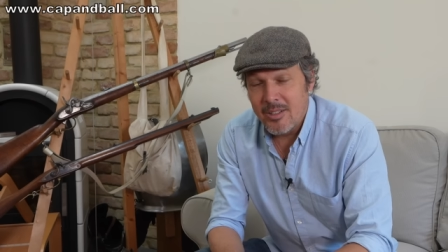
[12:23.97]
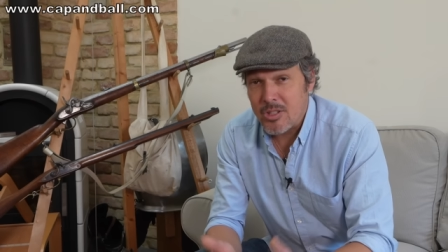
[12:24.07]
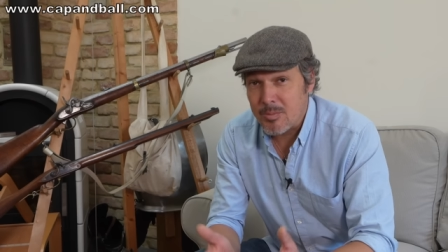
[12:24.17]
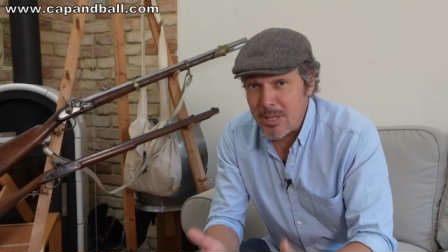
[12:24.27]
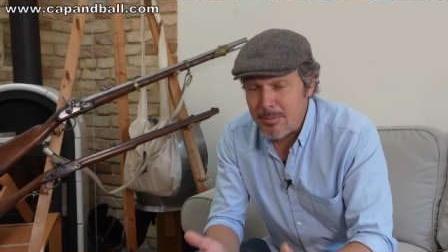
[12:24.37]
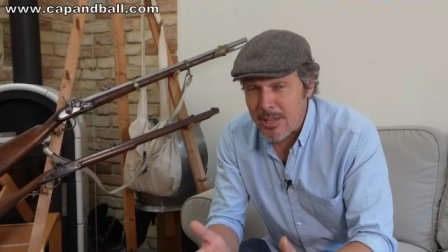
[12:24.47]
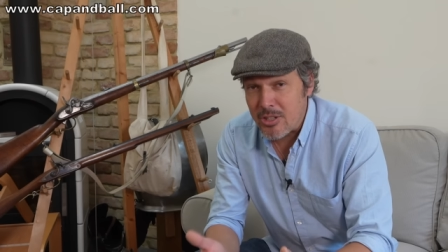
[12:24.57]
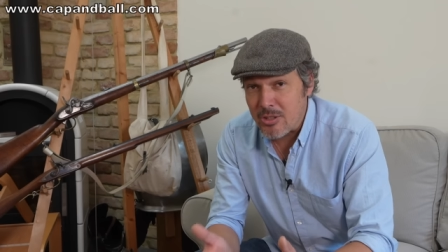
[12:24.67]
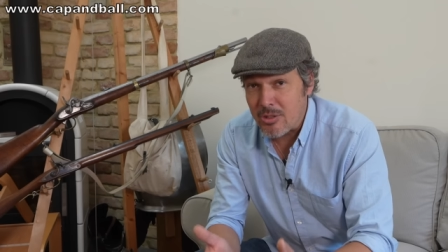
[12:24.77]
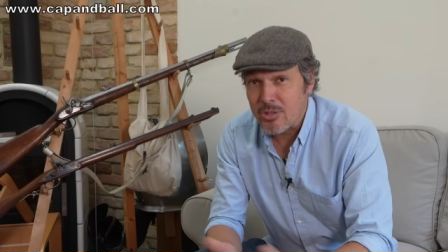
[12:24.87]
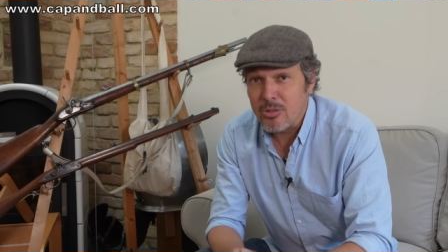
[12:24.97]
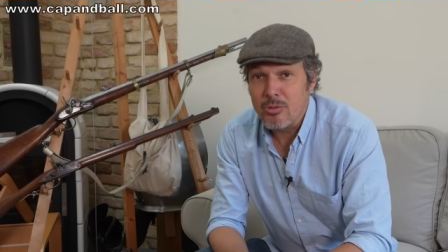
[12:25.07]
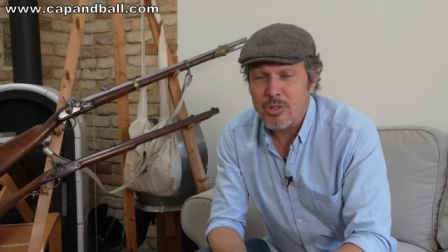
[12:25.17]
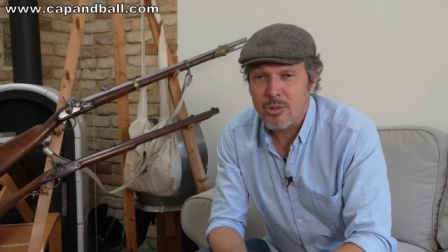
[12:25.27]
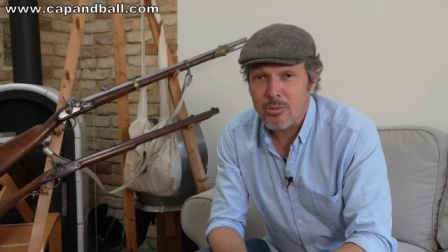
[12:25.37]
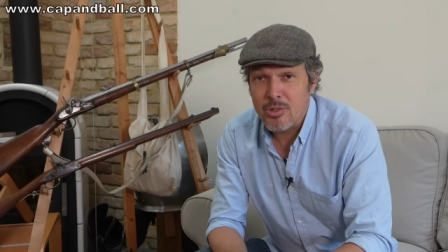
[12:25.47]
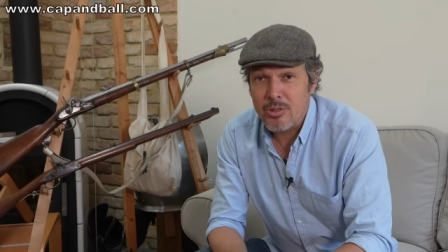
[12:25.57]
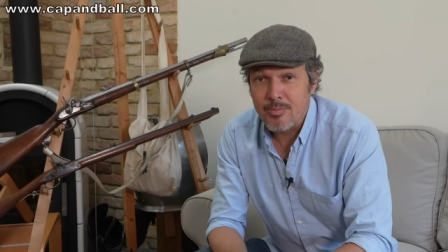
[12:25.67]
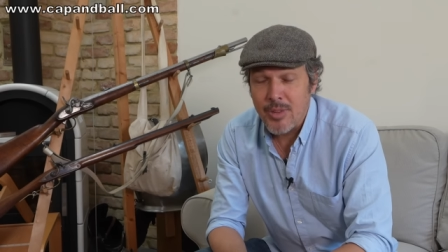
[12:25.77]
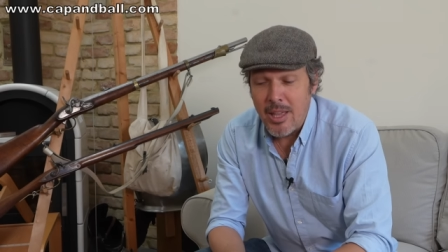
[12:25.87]
The spit patch is also a good
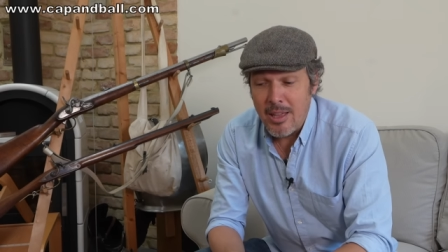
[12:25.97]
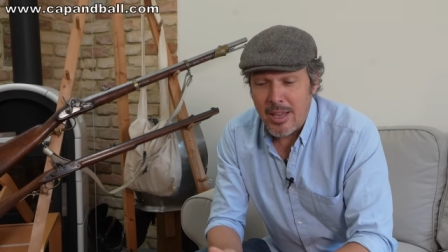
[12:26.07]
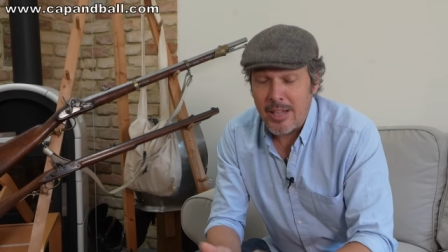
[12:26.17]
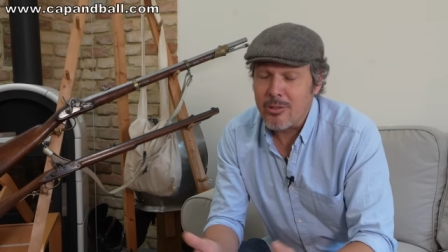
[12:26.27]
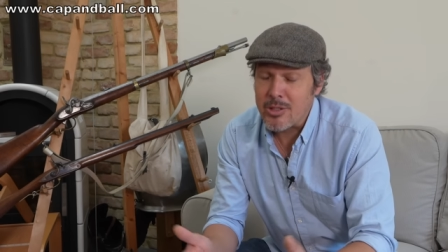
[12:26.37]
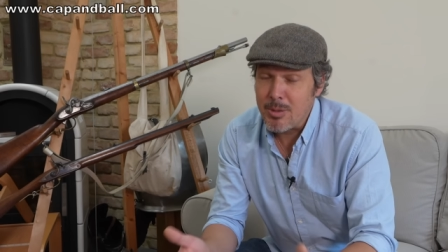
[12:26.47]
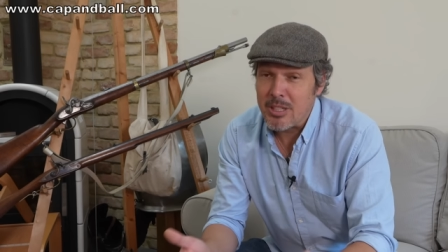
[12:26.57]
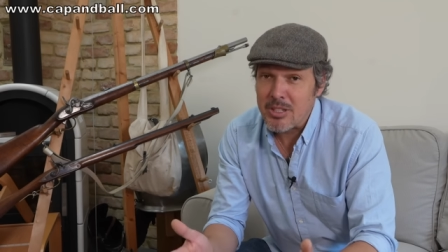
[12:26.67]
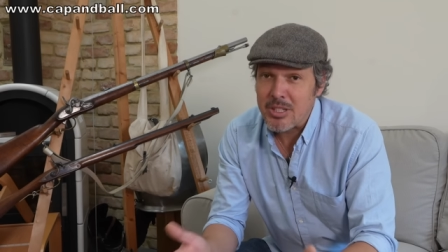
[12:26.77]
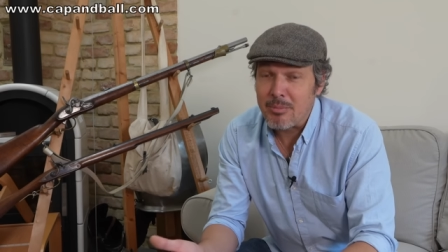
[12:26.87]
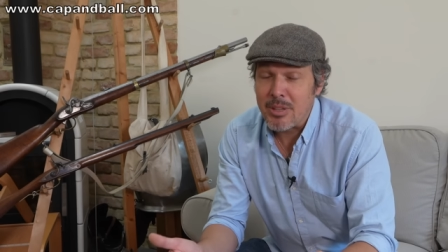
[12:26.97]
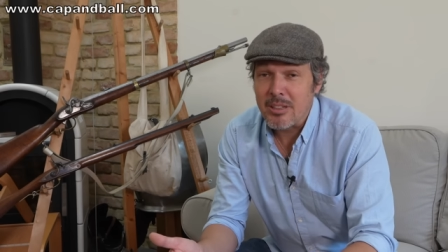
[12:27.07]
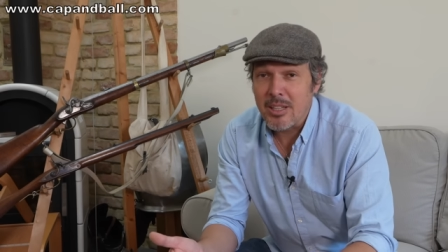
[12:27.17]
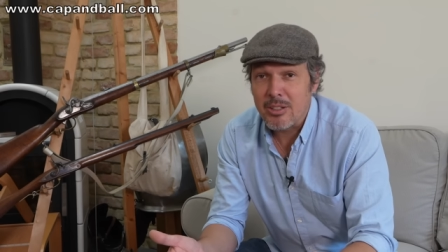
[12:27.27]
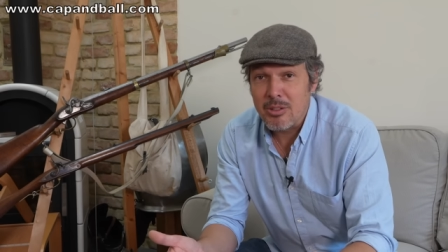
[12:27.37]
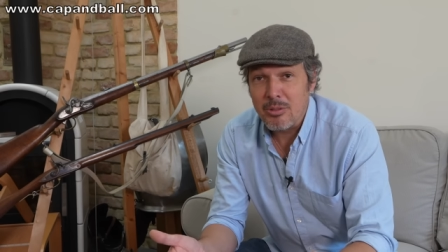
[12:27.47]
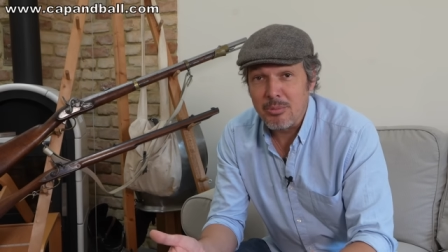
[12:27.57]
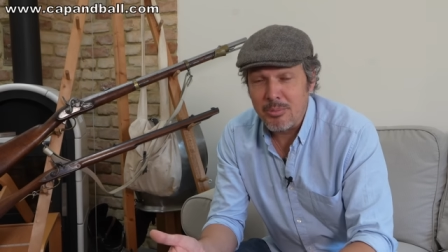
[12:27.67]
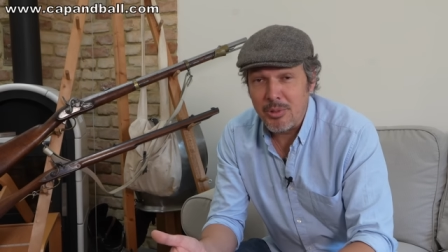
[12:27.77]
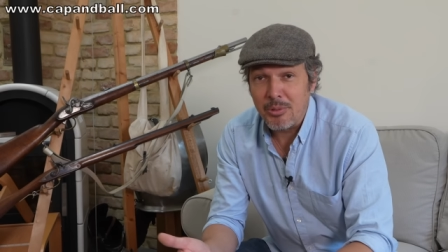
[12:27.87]
solution, and your spit is something that
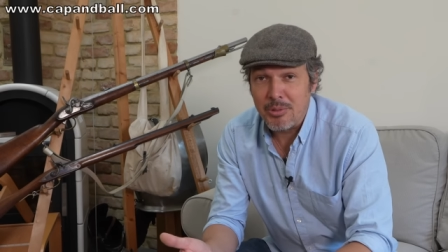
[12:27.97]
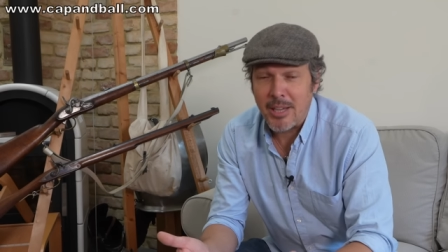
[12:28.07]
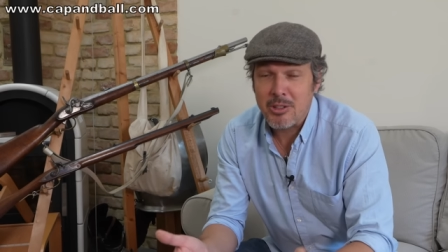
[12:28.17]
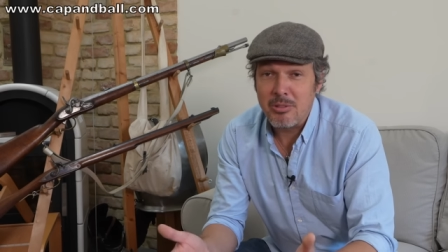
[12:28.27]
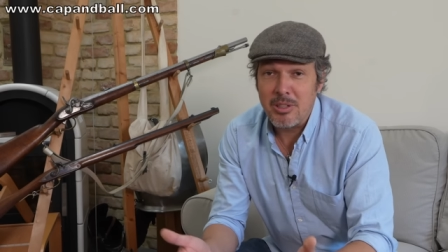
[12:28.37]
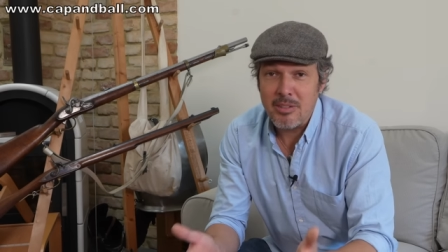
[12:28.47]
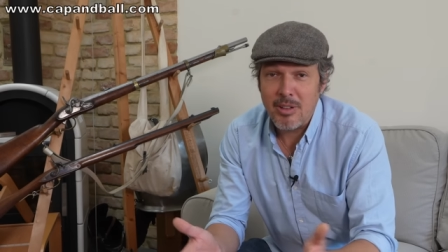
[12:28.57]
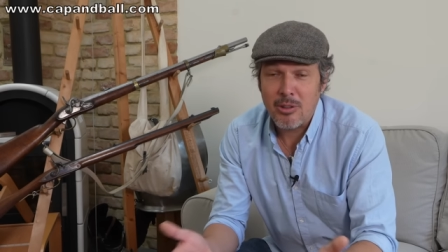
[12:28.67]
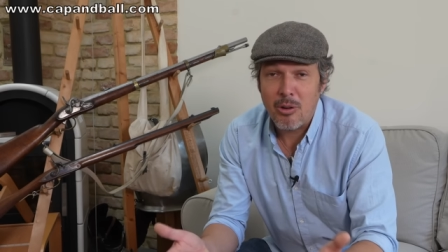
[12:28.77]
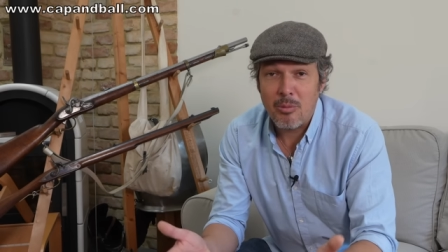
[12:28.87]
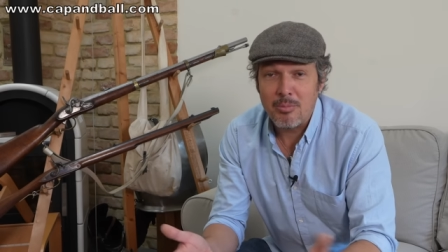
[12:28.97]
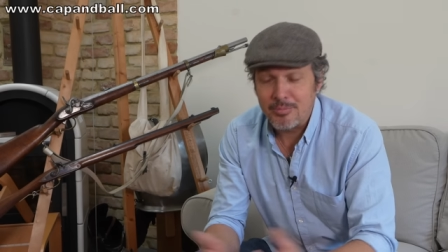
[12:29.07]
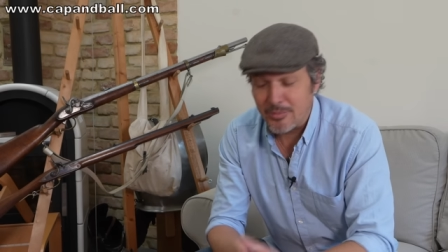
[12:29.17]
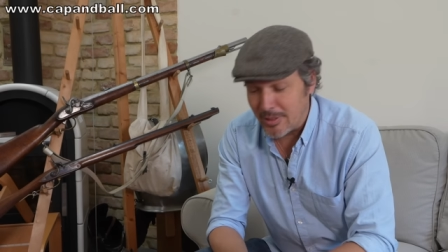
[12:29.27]
you don't actually leave at home,